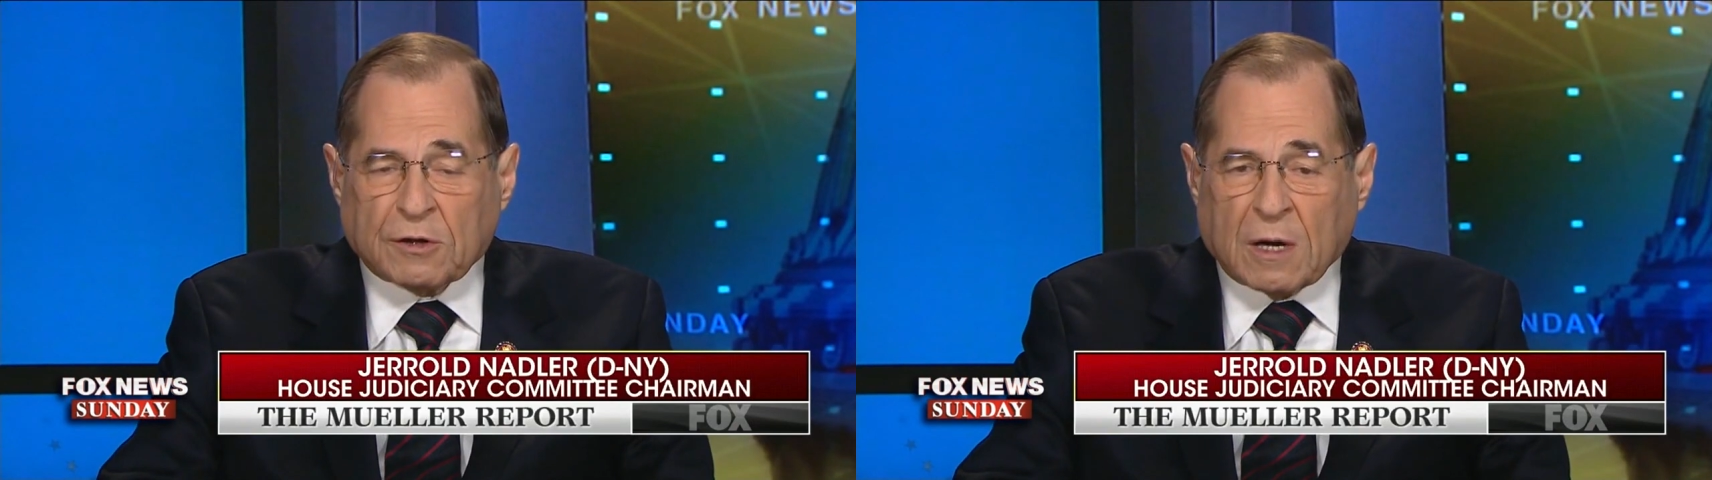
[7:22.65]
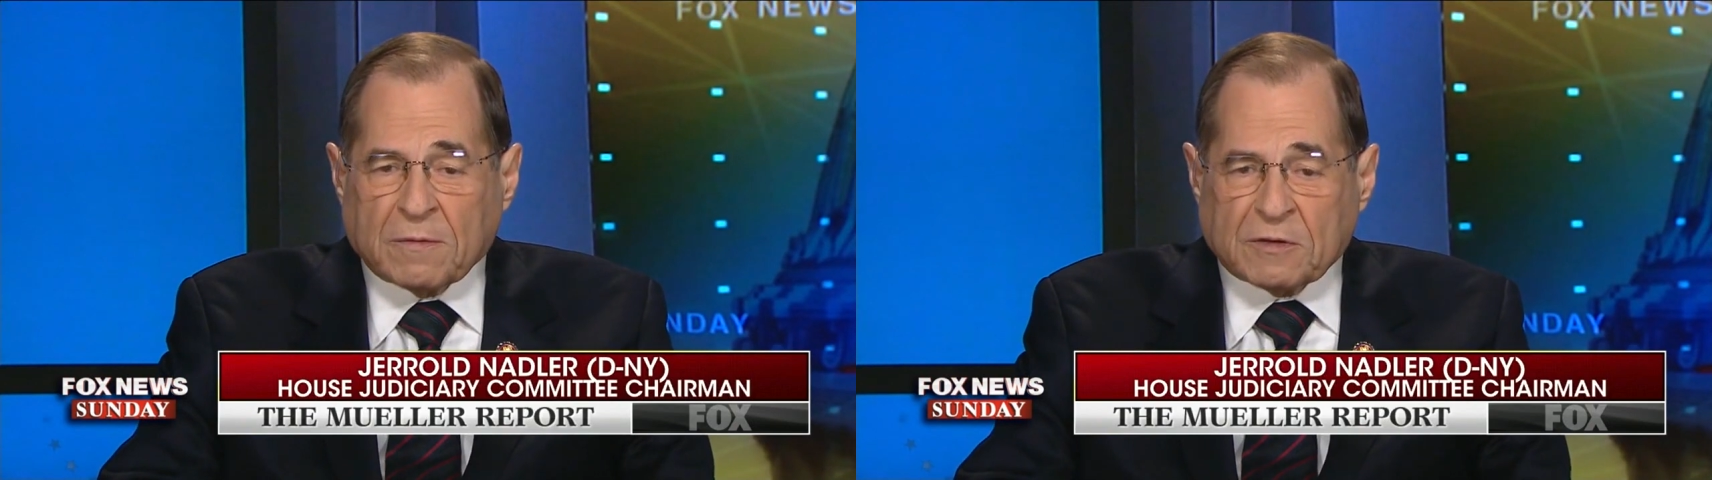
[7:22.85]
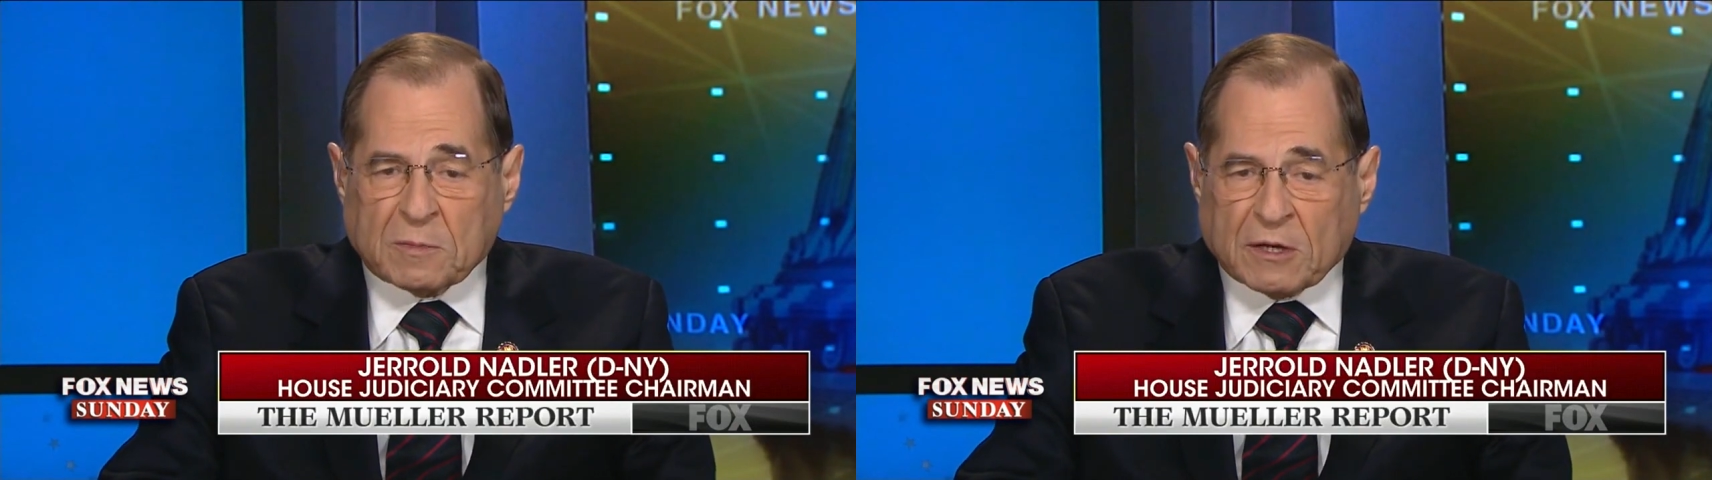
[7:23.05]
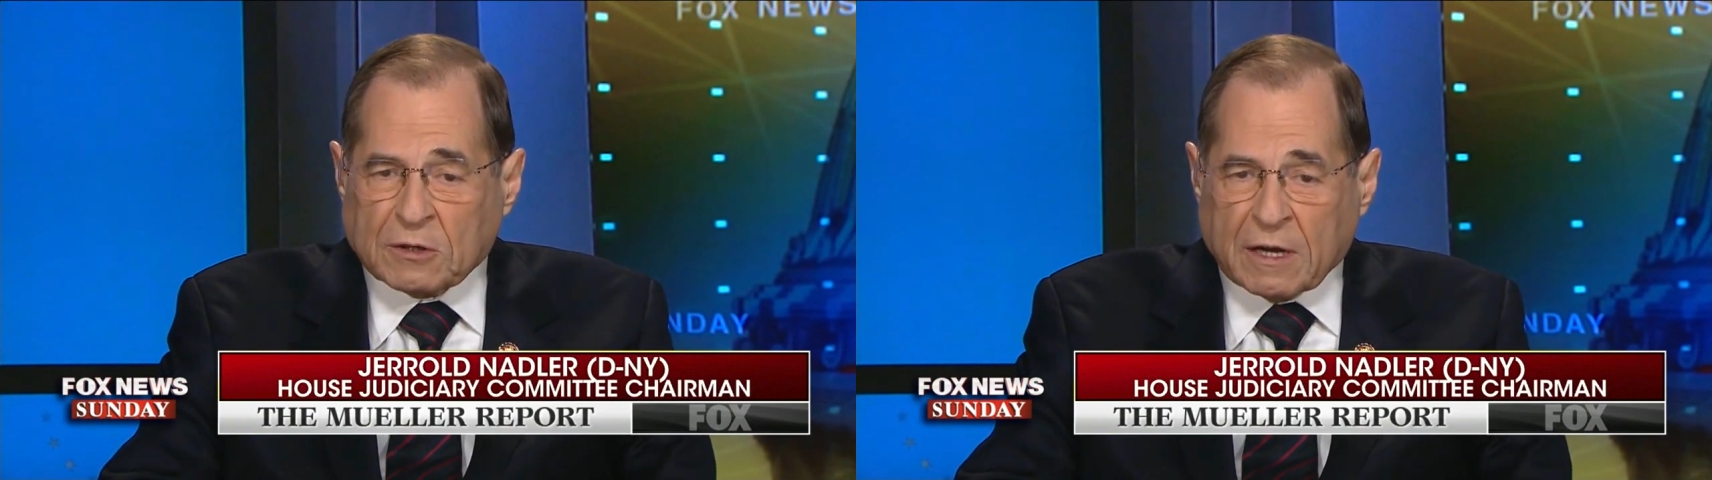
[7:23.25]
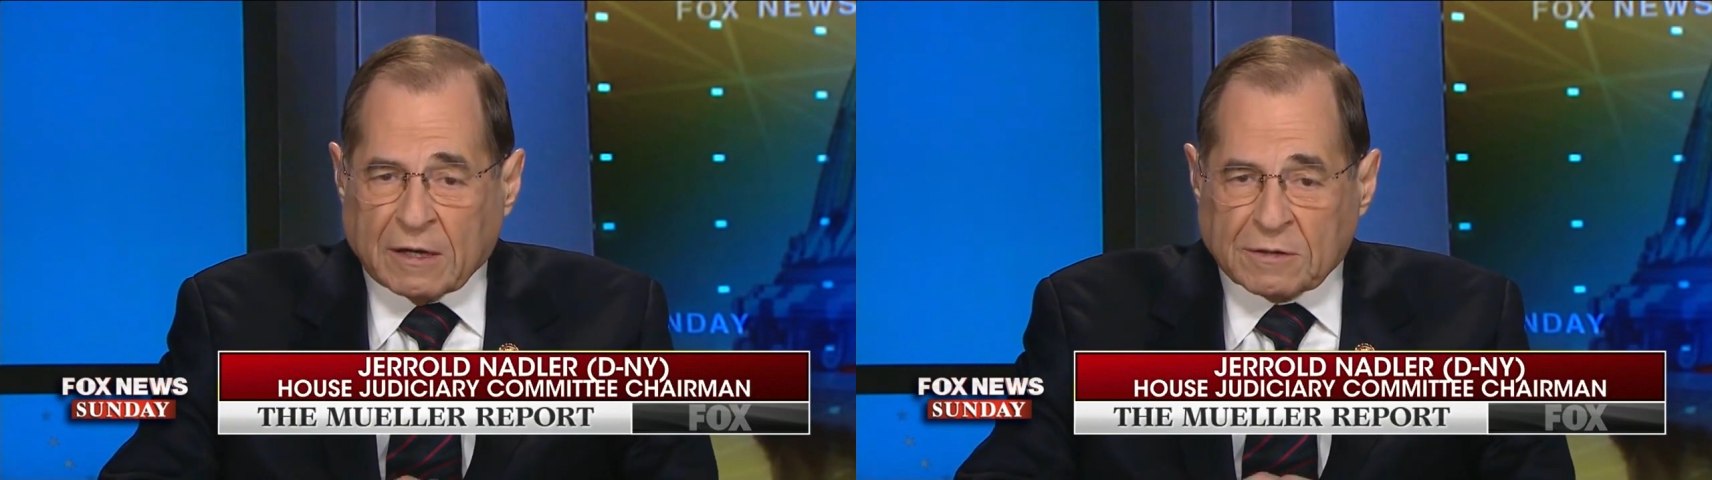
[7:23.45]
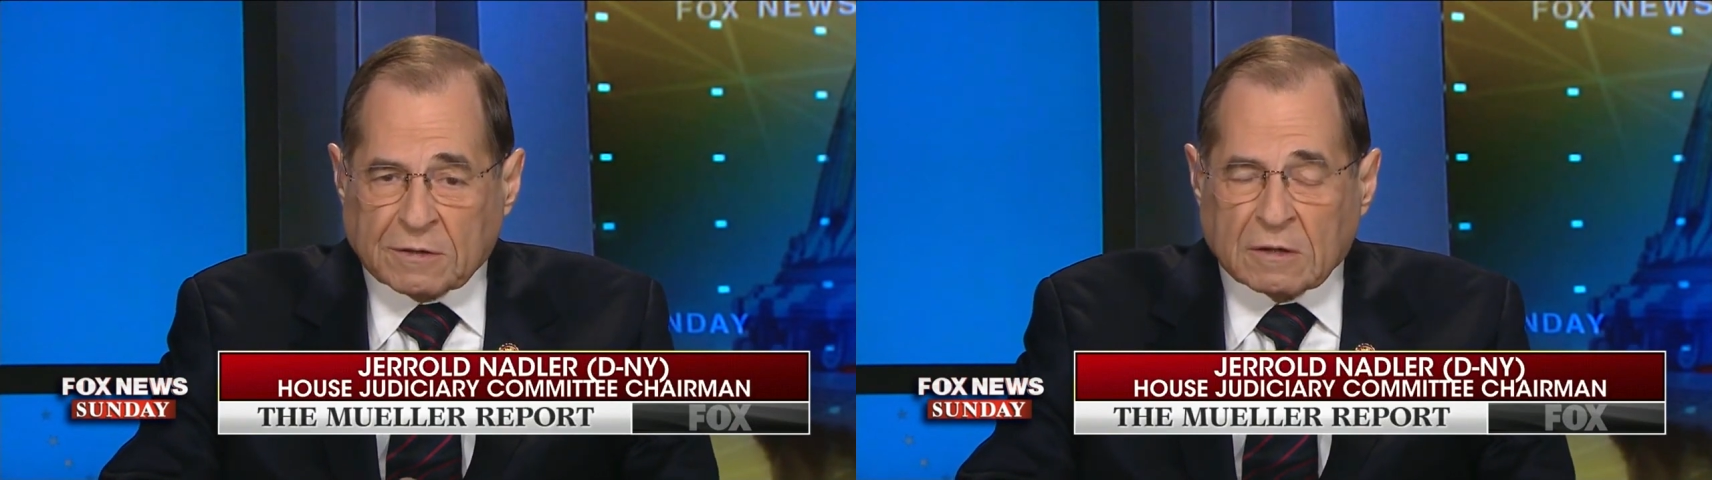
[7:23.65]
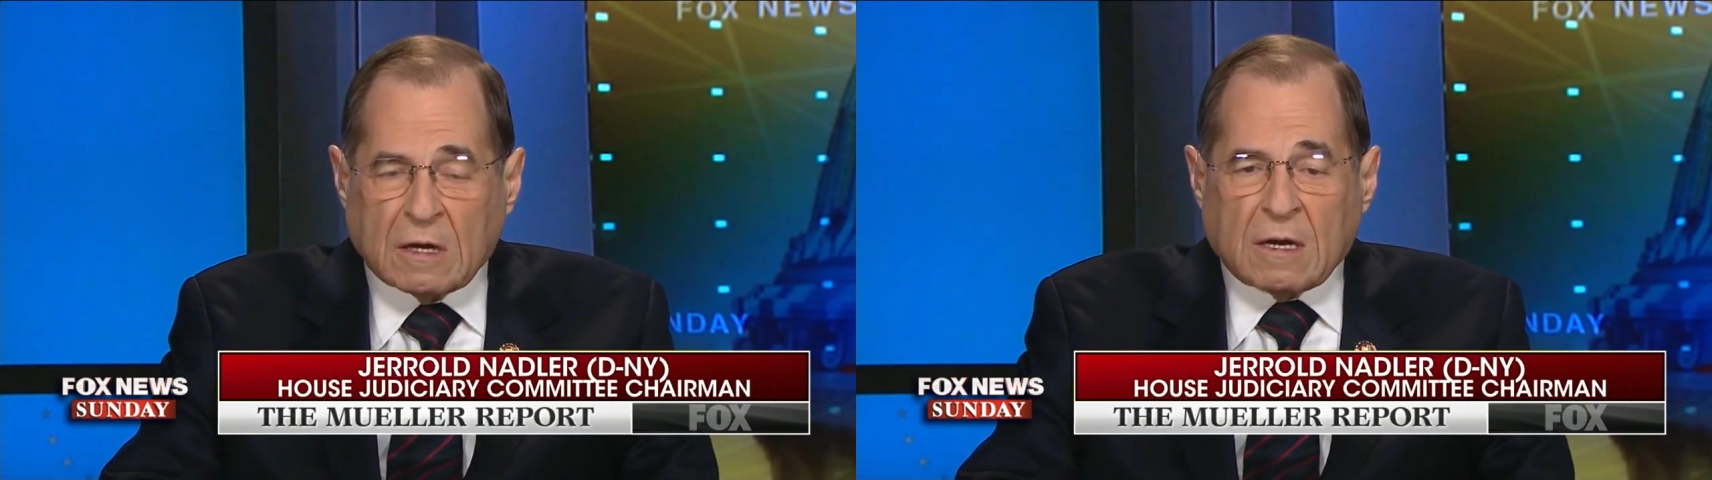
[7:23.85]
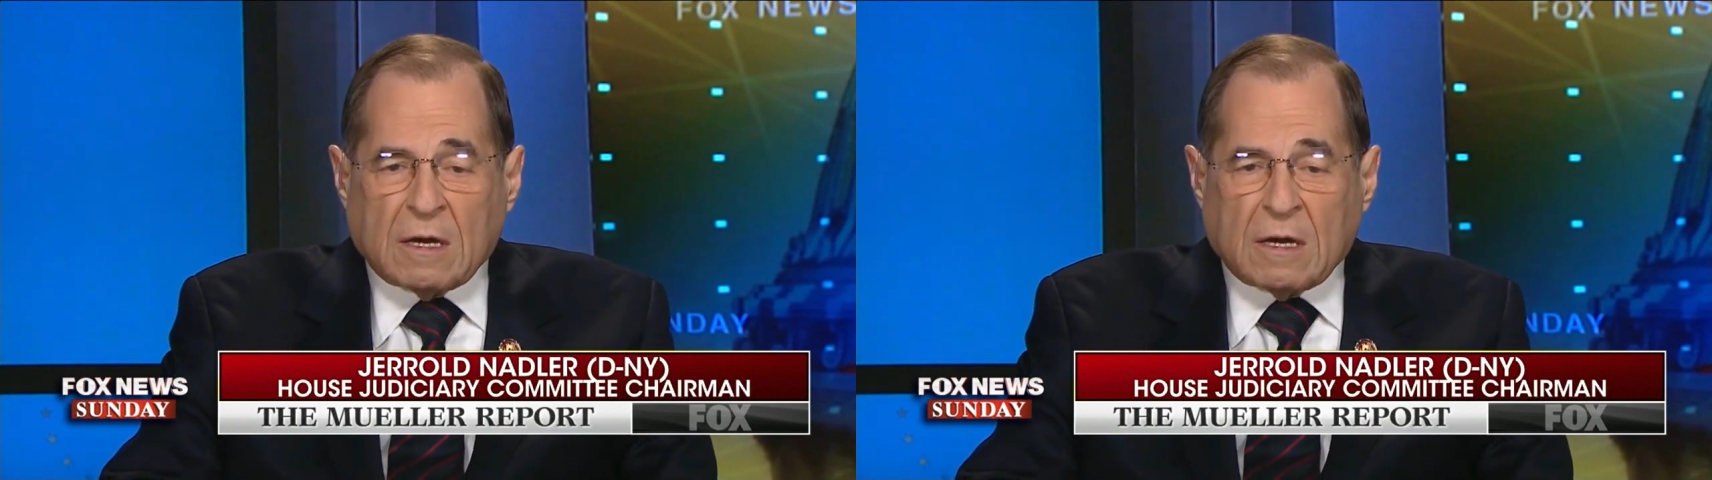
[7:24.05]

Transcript: the job of a special counsel.